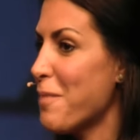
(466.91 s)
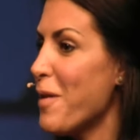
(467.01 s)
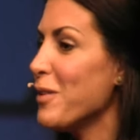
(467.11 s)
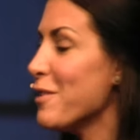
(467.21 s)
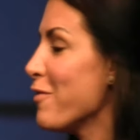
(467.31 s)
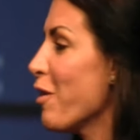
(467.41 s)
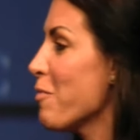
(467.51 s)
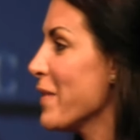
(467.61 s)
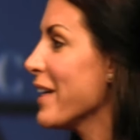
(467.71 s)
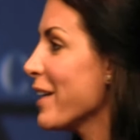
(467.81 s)
about
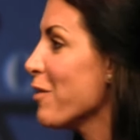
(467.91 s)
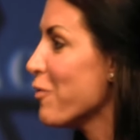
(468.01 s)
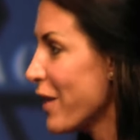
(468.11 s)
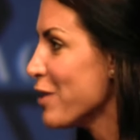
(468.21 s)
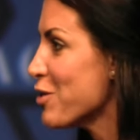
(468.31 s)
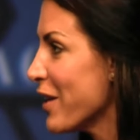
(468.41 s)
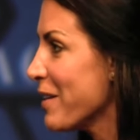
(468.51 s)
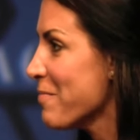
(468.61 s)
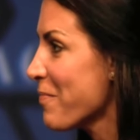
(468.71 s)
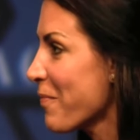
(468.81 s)
developing innovation